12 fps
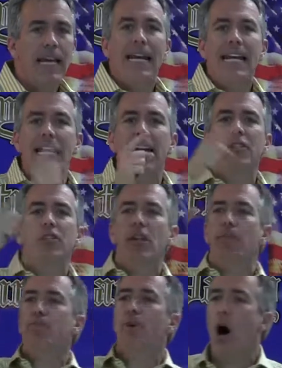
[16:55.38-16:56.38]
He is
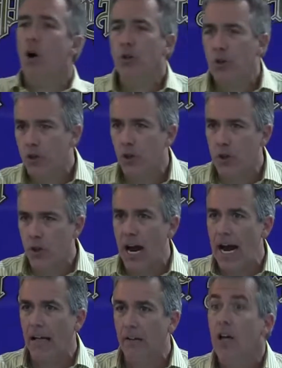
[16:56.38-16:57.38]
the poster
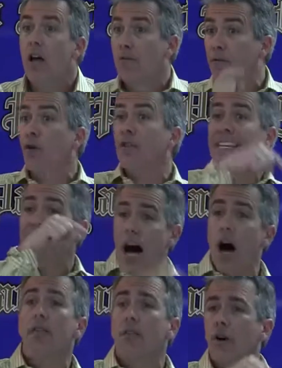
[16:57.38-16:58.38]
child for the
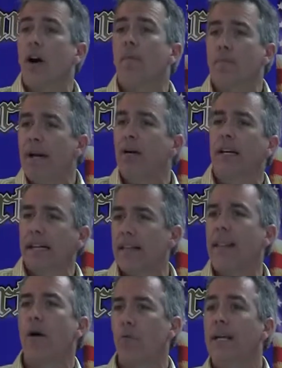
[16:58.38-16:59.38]
other
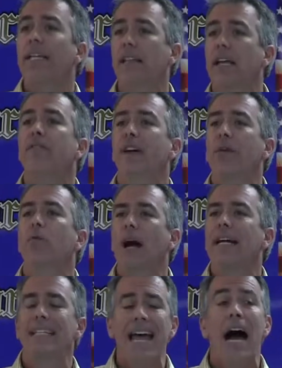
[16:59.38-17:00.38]
America that we live in
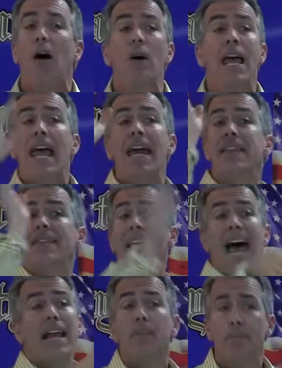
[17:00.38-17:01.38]
right now. And
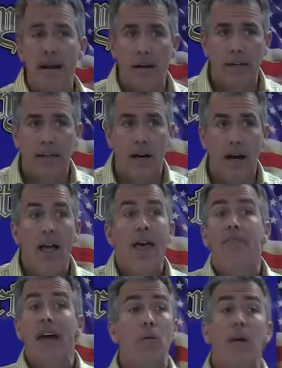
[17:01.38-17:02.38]
that
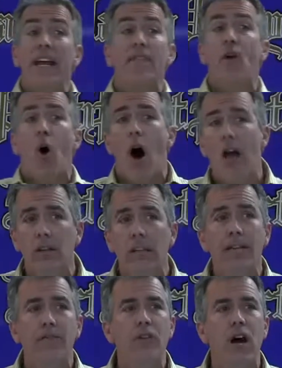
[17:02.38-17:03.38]
America that we have all
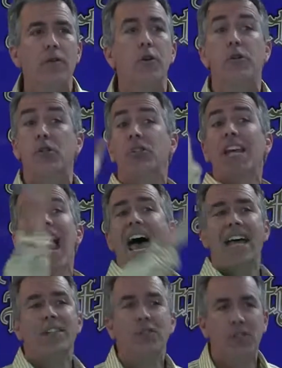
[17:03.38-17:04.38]
lived under
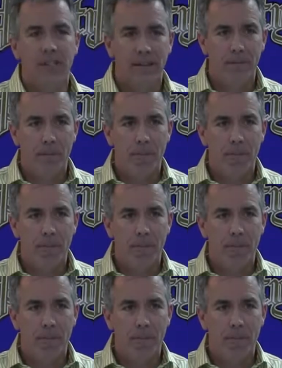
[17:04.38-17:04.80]
says,